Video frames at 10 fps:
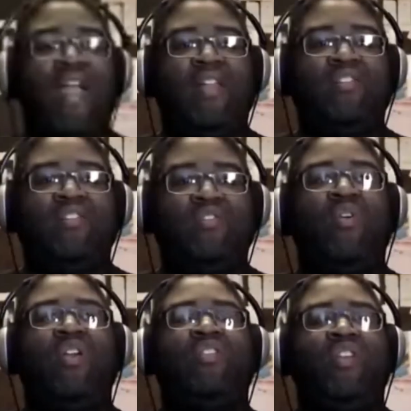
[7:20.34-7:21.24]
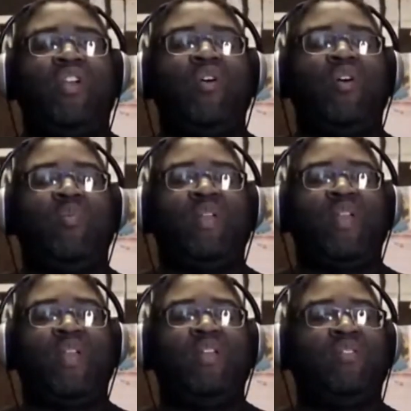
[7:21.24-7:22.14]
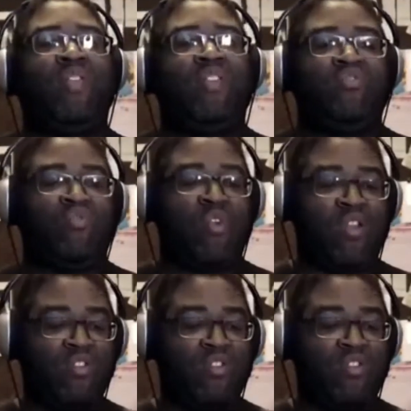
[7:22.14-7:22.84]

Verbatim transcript: a choice to go up against a Shredder